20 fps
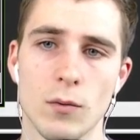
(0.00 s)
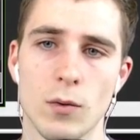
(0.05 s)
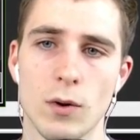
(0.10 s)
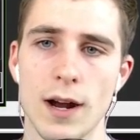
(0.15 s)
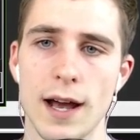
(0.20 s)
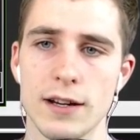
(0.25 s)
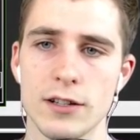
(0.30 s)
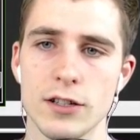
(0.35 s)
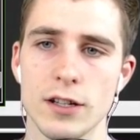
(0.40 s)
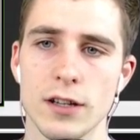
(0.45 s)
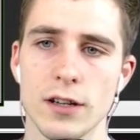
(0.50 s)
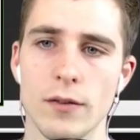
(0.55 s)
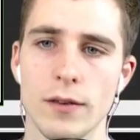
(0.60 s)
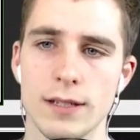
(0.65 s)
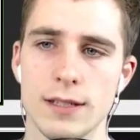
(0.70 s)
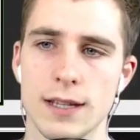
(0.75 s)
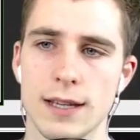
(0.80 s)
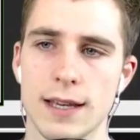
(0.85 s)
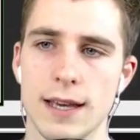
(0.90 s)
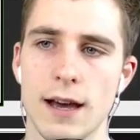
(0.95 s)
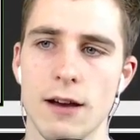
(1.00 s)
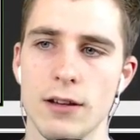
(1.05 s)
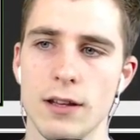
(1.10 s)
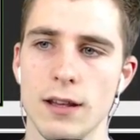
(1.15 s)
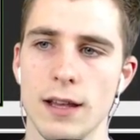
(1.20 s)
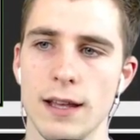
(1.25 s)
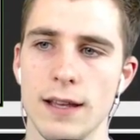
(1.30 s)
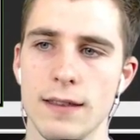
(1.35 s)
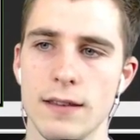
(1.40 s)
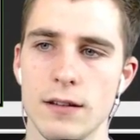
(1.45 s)
We're actually going to
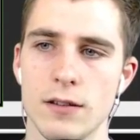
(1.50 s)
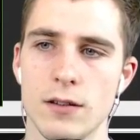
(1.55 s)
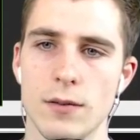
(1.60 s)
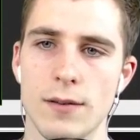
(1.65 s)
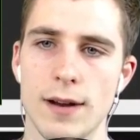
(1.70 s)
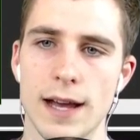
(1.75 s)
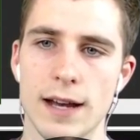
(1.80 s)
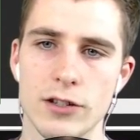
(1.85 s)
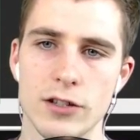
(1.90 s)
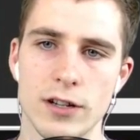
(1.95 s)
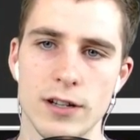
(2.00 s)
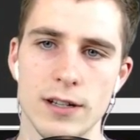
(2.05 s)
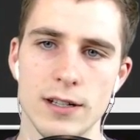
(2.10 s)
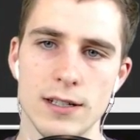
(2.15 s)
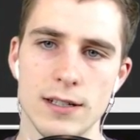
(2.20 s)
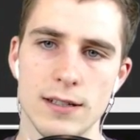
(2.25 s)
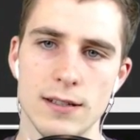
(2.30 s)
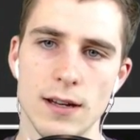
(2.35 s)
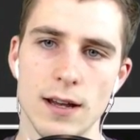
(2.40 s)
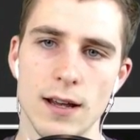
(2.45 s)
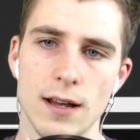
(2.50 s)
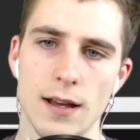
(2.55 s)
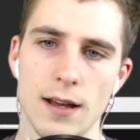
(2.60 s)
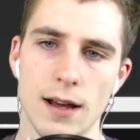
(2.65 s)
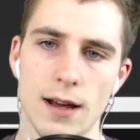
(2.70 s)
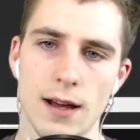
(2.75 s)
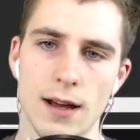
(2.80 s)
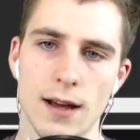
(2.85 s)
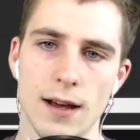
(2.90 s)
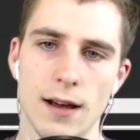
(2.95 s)
calculate the direction
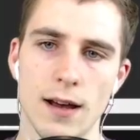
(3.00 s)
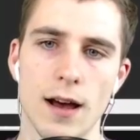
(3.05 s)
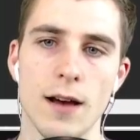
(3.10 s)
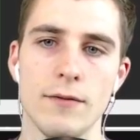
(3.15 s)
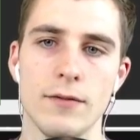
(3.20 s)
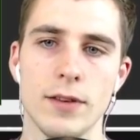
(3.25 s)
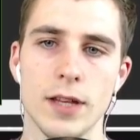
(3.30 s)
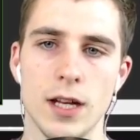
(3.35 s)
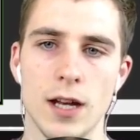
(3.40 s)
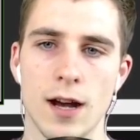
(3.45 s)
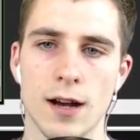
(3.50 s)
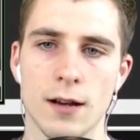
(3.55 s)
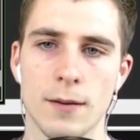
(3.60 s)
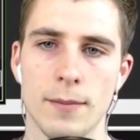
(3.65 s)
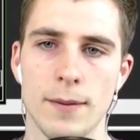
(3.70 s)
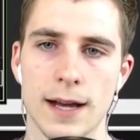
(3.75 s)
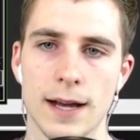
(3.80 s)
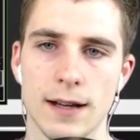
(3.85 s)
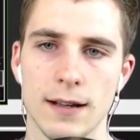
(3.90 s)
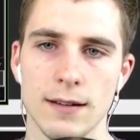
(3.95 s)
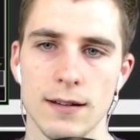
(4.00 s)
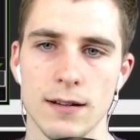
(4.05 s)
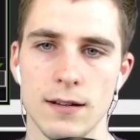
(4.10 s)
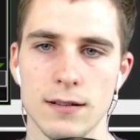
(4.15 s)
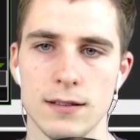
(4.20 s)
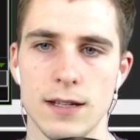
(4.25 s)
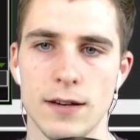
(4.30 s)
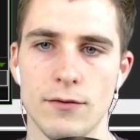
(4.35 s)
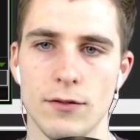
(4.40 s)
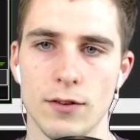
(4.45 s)
uh, of the knockback a little
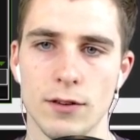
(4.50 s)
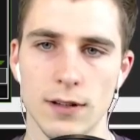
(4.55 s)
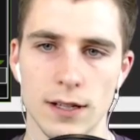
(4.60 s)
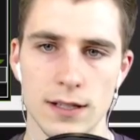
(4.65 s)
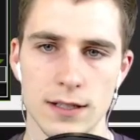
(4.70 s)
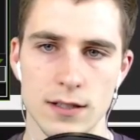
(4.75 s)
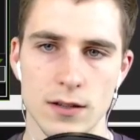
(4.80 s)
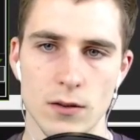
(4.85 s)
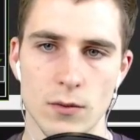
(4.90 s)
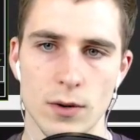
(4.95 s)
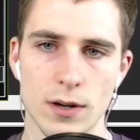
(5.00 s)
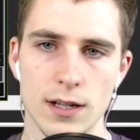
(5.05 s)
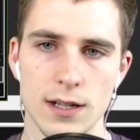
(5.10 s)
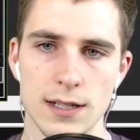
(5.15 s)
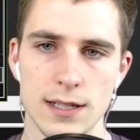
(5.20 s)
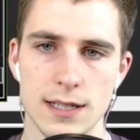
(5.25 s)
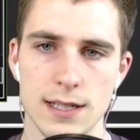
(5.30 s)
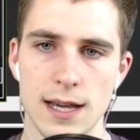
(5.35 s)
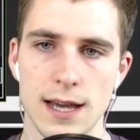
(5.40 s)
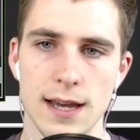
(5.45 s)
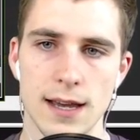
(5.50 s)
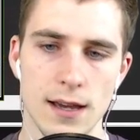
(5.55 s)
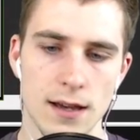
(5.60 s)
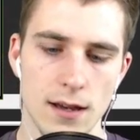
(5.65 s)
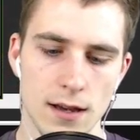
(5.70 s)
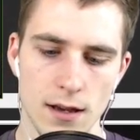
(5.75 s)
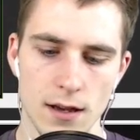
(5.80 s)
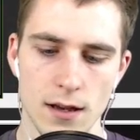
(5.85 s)
differently. So we're going to say